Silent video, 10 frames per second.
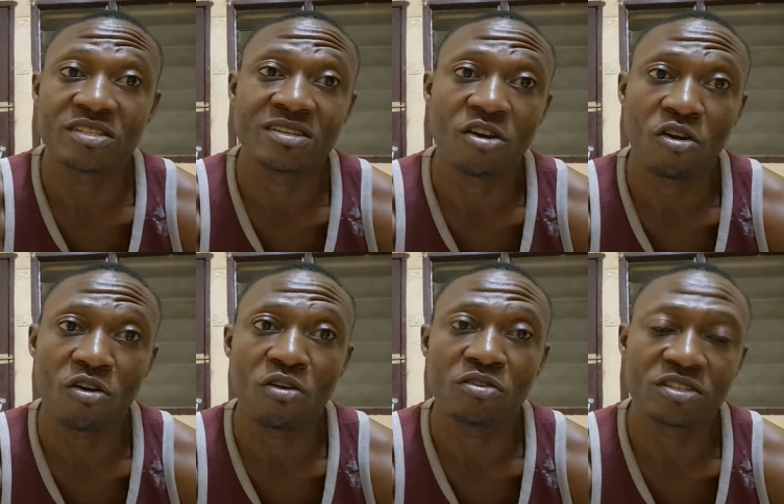The
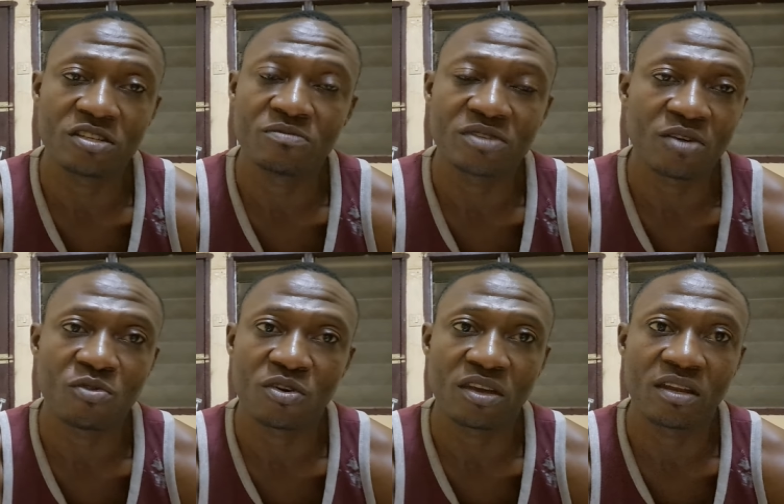all teams are
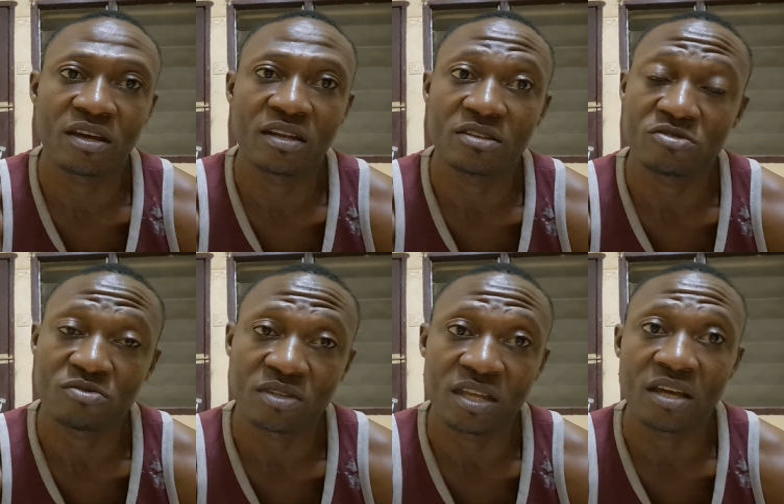working now. That is to
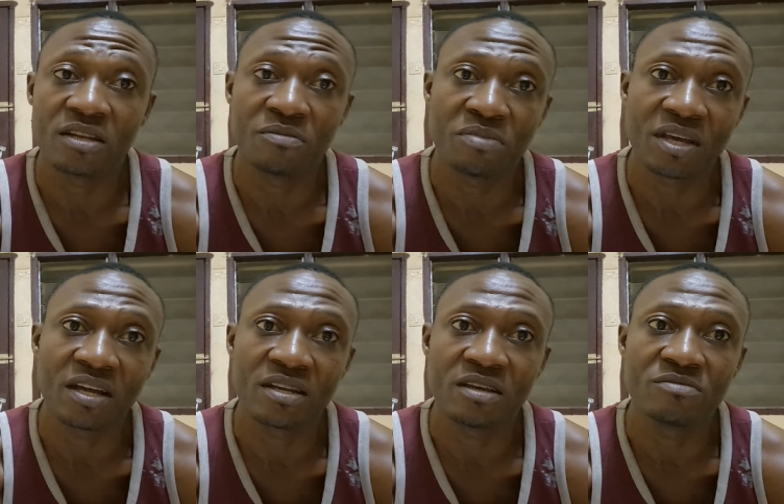tell the bigger
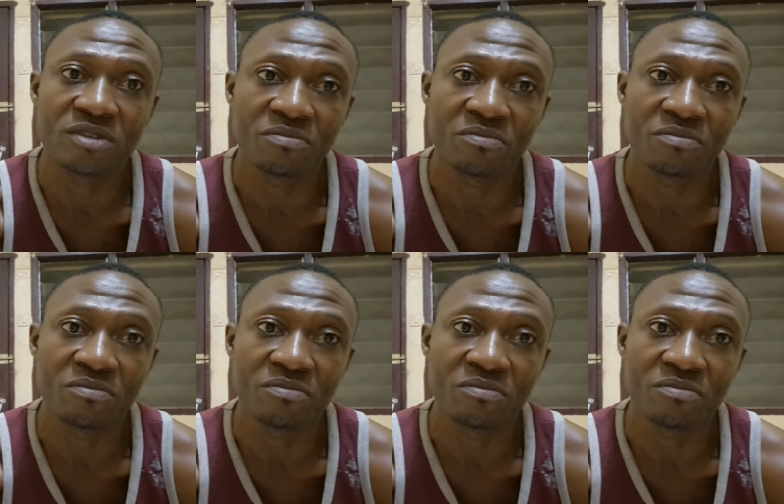names,